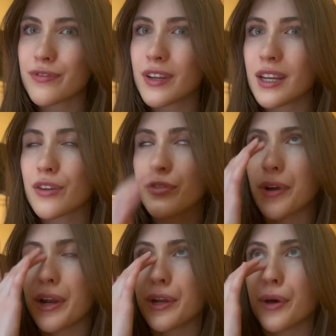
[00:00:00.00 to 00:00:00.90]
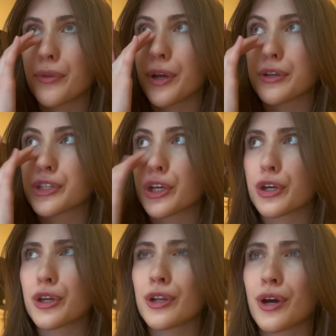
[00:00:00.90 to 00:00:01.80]
fee for, I know there's
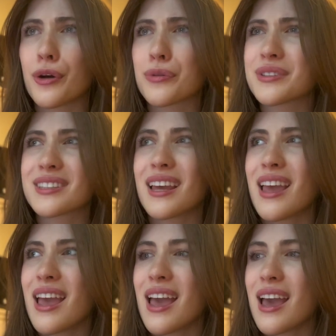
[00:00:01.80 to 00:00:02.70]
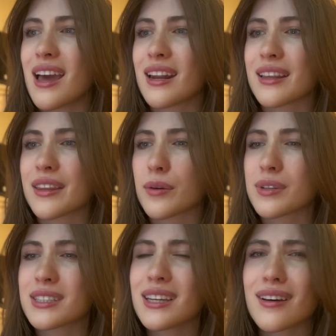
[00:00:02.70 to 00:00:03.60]
Good Notes, and I think
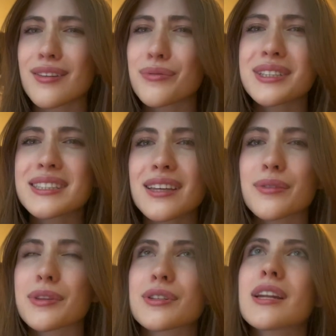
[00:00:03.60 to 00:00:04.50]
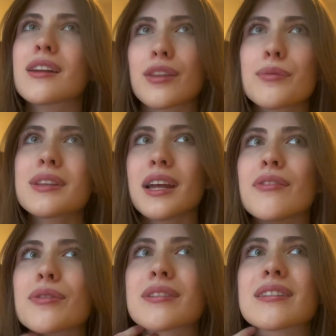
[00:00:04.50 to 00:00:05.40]
what's the other one? There's another one that
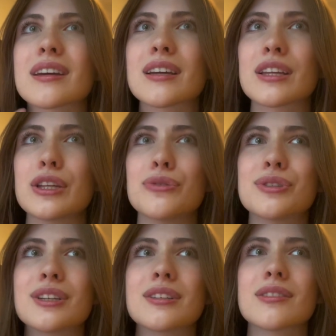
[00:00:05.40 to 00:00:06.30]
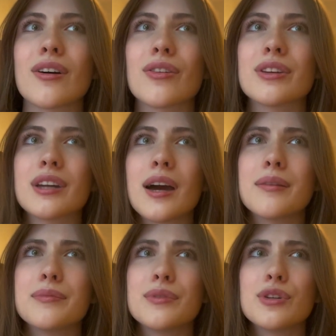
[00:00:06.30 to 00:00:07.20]
everyone like uses all the
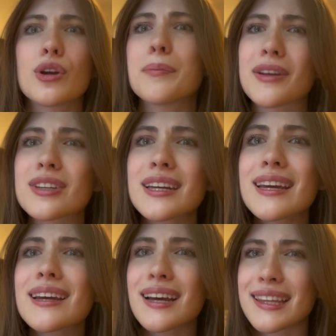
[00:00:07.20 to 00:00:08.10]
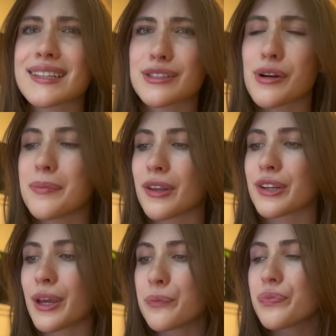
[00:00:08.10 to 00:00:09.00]
time. Notability. I think it's Notability.